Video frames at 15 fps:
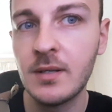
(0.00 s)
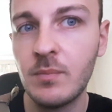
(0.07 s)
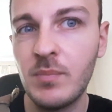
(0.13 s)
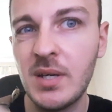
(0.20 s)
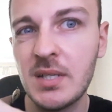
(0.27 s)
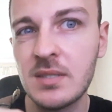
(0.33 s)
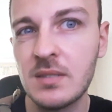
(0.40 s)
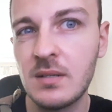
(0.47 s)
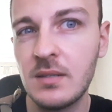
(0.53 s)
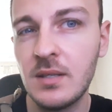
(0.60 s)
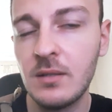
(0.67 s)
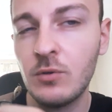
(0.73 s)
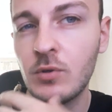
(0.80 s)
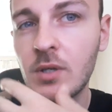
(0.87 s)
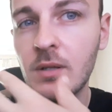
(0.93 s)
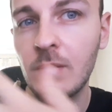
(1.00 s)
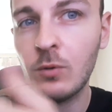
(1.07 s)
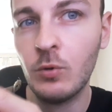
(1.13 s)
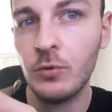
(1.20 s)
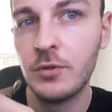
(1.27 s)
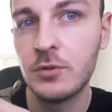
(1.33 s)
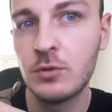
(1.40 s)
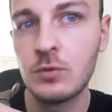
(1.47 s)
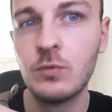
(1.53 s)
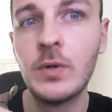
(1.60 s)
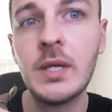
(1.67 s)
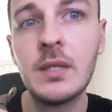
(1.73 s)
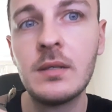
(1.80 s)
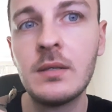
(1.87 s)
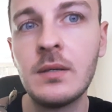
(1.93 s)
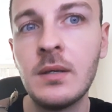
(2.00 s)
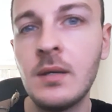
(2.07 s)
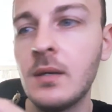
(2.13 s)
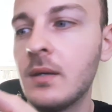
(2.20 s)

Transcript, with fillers: capacity, then you can load 20.